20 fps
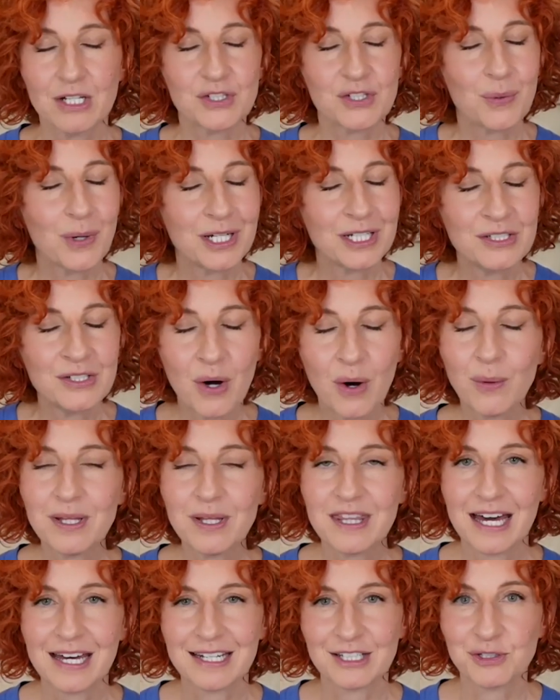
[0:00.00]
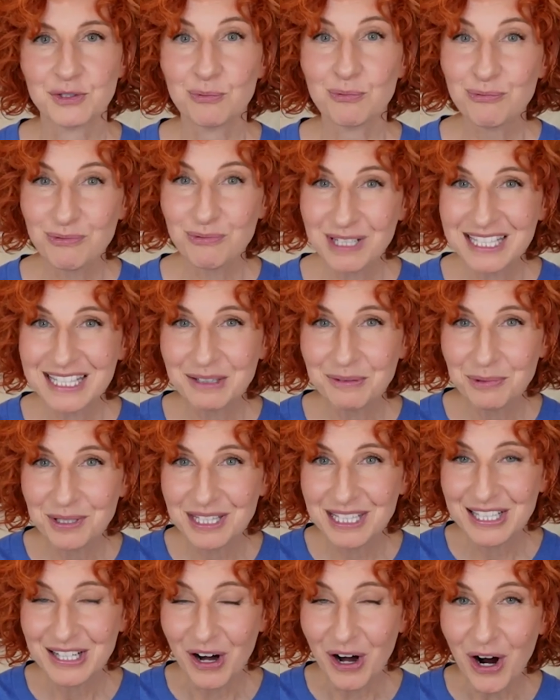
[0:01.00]
So I know that it's really,
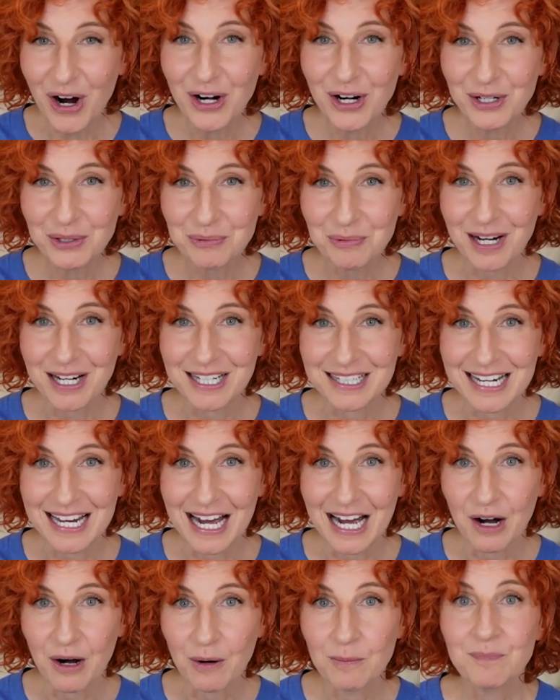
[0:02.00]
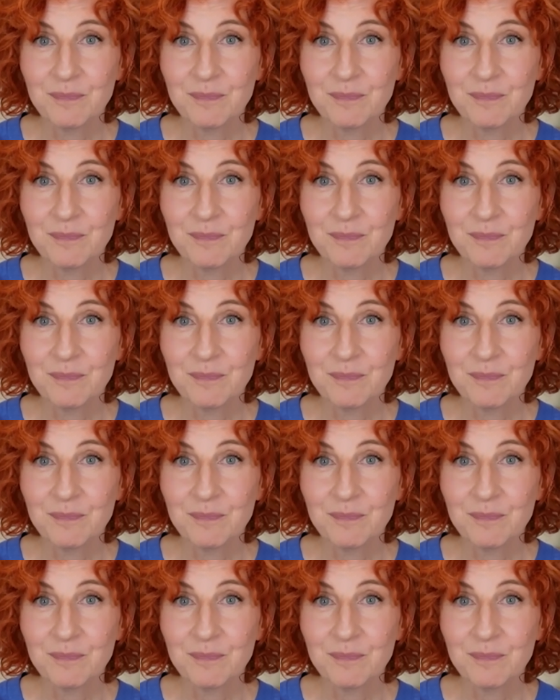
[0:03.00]
really hard right now.